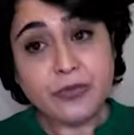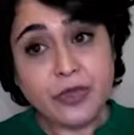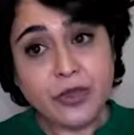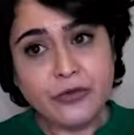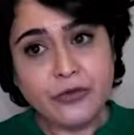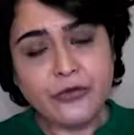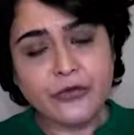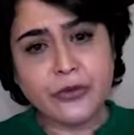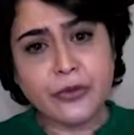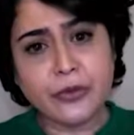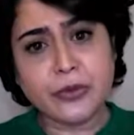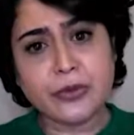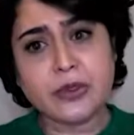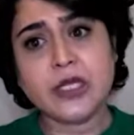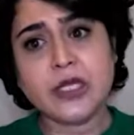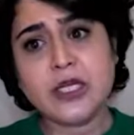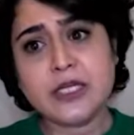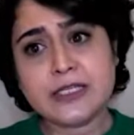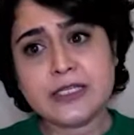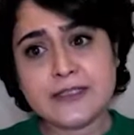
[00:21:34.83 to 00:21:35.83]
So
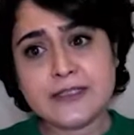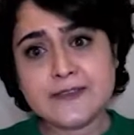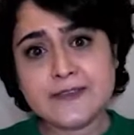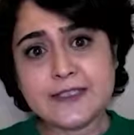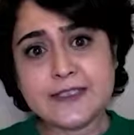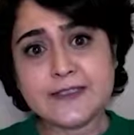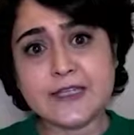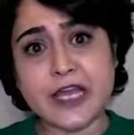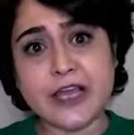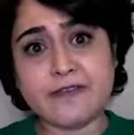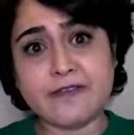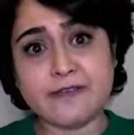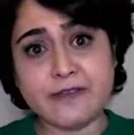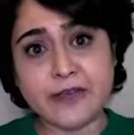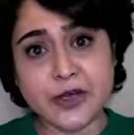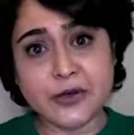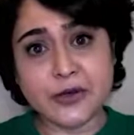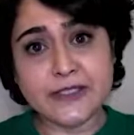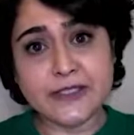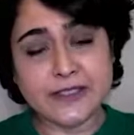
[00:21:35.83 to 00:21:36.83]
this is a
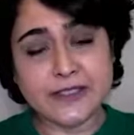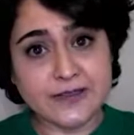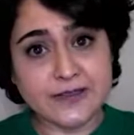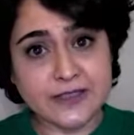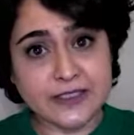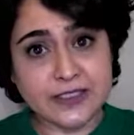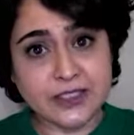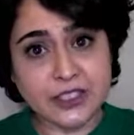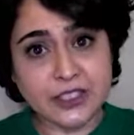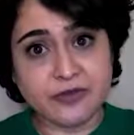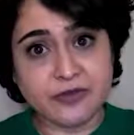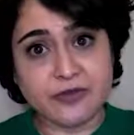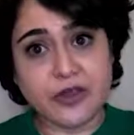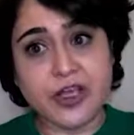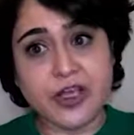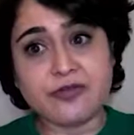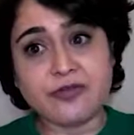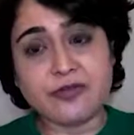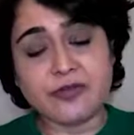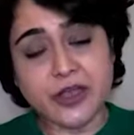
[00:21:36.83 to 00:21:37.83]
very sensitive,
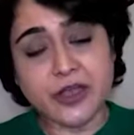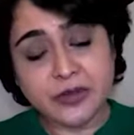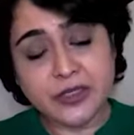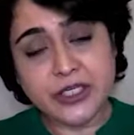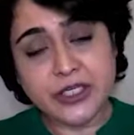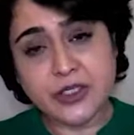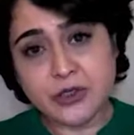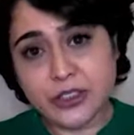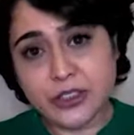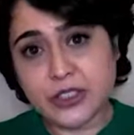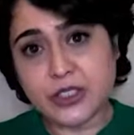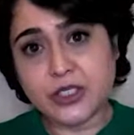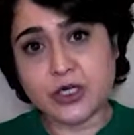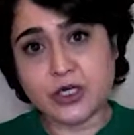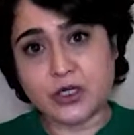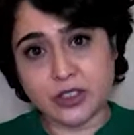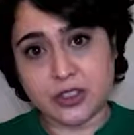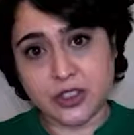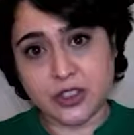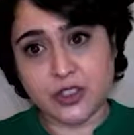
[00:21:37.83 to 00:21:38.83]
a very
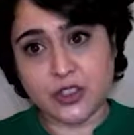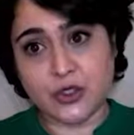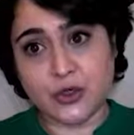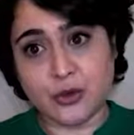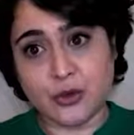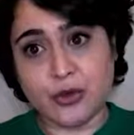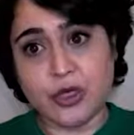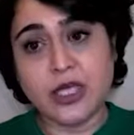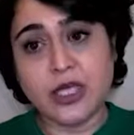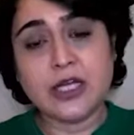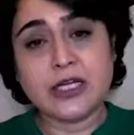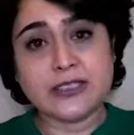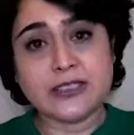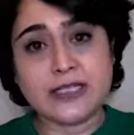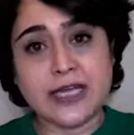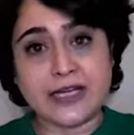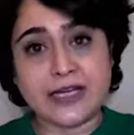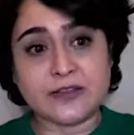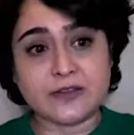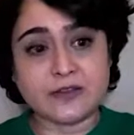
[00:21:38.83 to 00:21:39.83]
critical issue
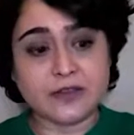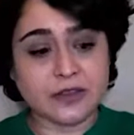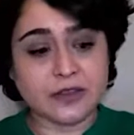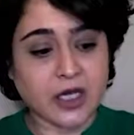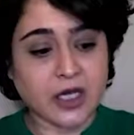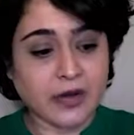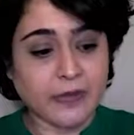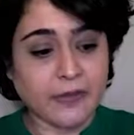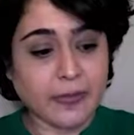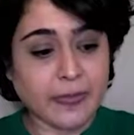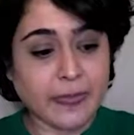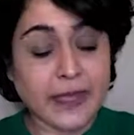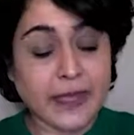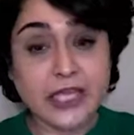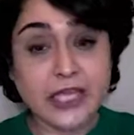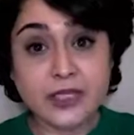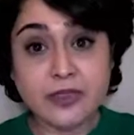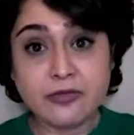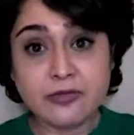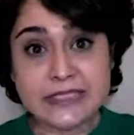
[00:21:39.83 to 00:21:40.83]
that
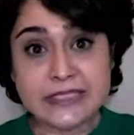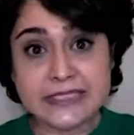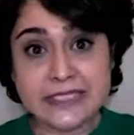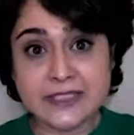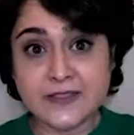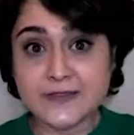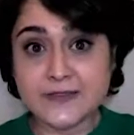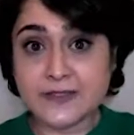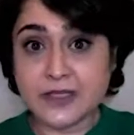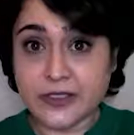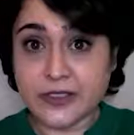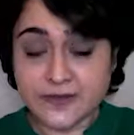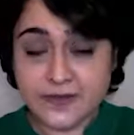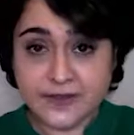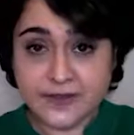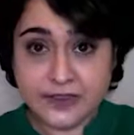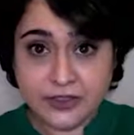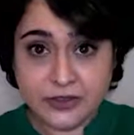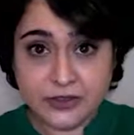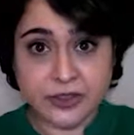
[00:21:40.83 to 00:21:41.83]
anyone that is
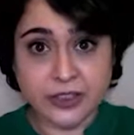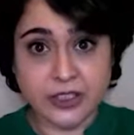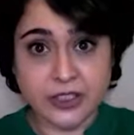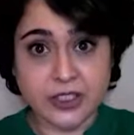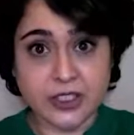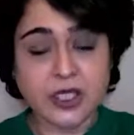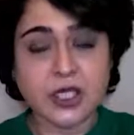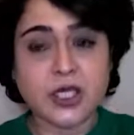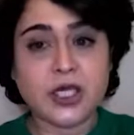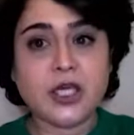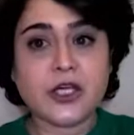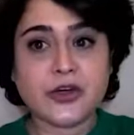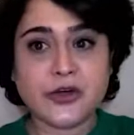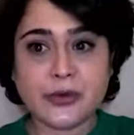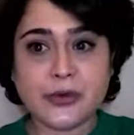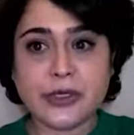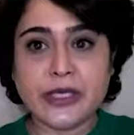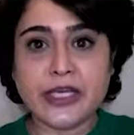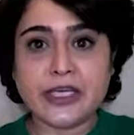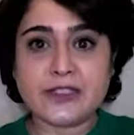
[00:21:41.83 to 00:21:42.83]
considering
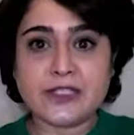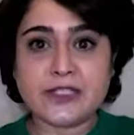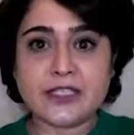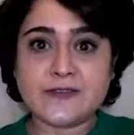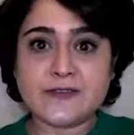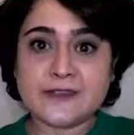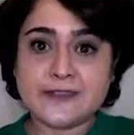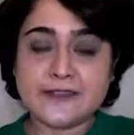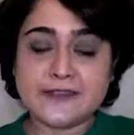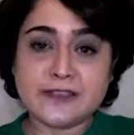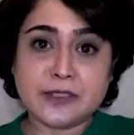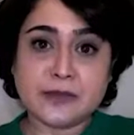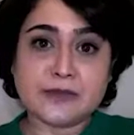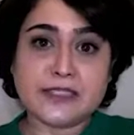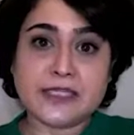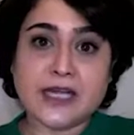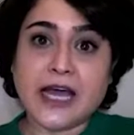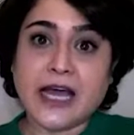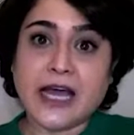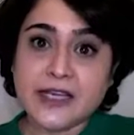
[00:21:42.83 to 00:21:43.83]
creating
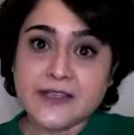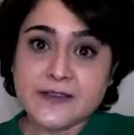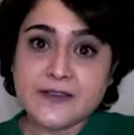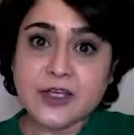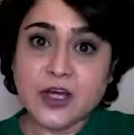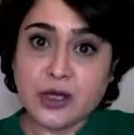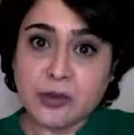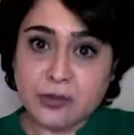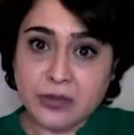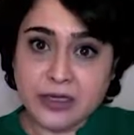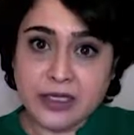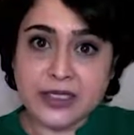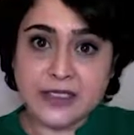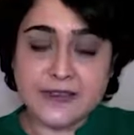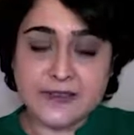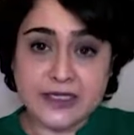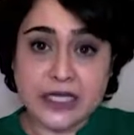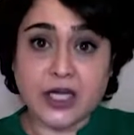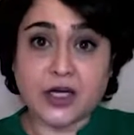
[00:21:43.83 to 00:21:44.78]
systems as complex